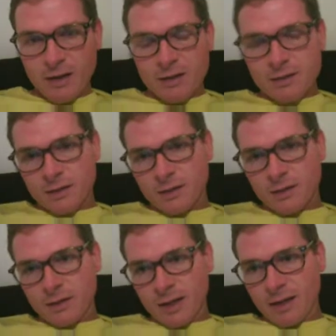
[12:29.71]

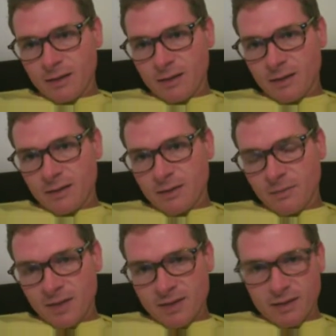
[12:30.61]
So that to
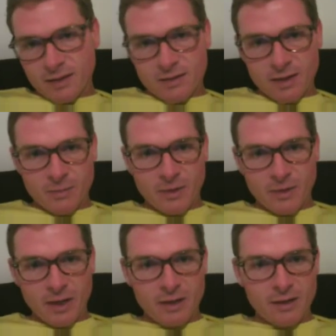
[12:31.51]
me sounds like a
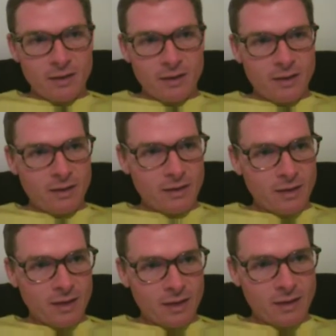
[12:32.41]
pretty good
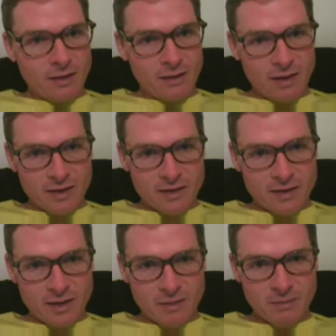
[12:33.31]
uh, longer
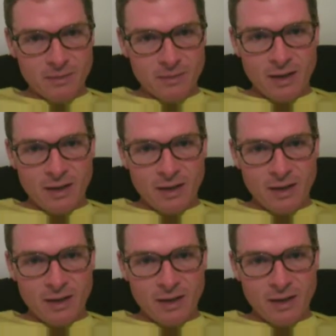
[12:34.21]
term